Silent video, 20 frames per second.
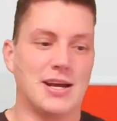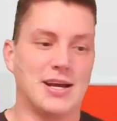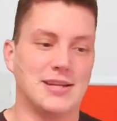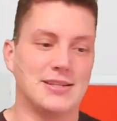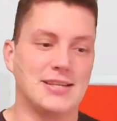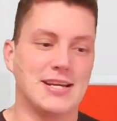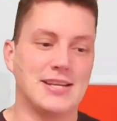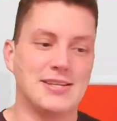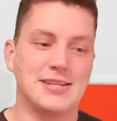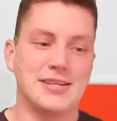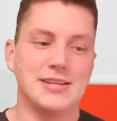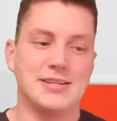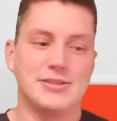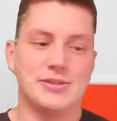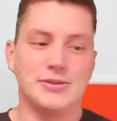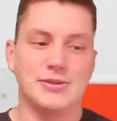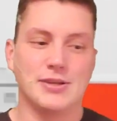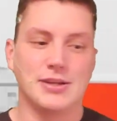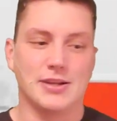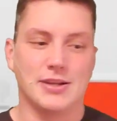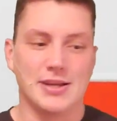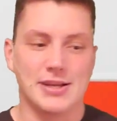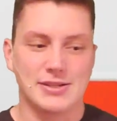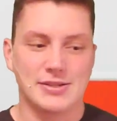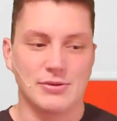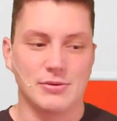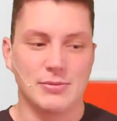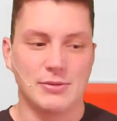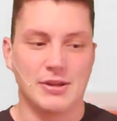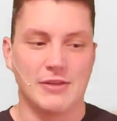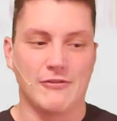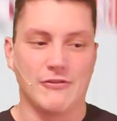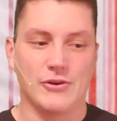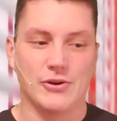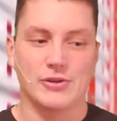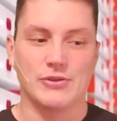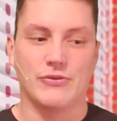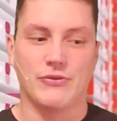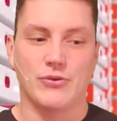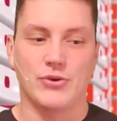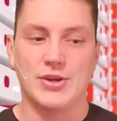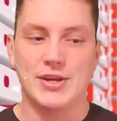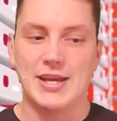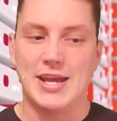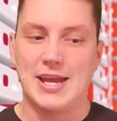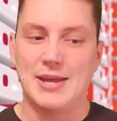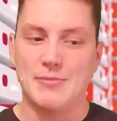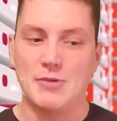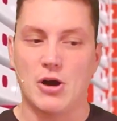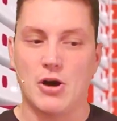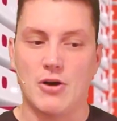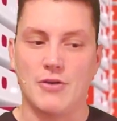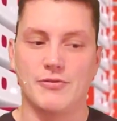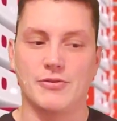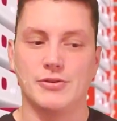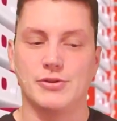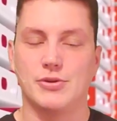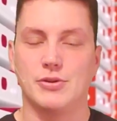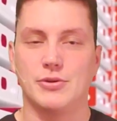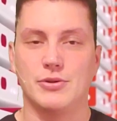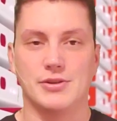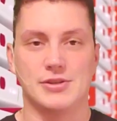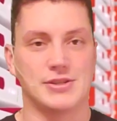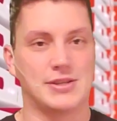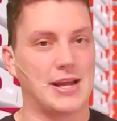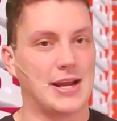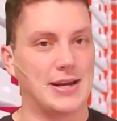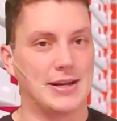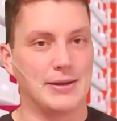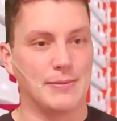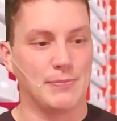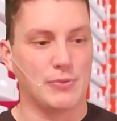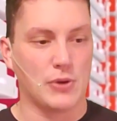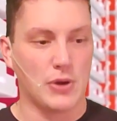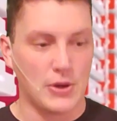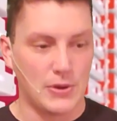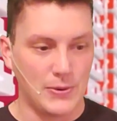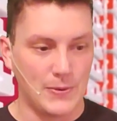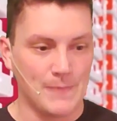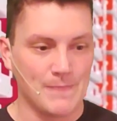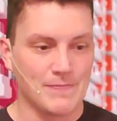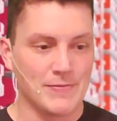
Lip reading: Destiny 2, the collection, will be the first free game offered through the Stadia Pro.